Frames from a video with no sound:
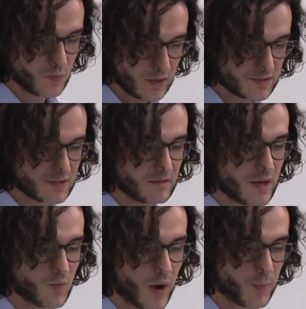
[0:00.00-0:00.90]
Wilson,
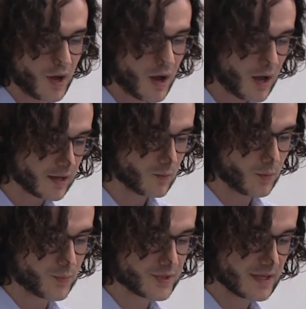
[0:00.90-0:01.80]
and Robert Hockett will
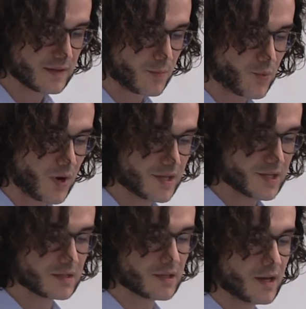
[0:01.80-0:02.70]
present their
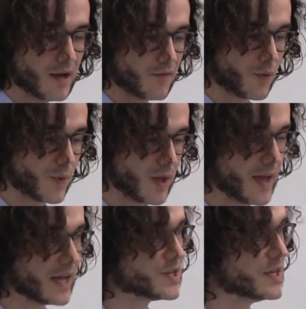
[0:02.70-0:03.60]
project for
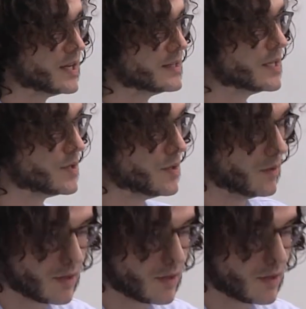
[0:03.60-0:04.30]
reimagining digital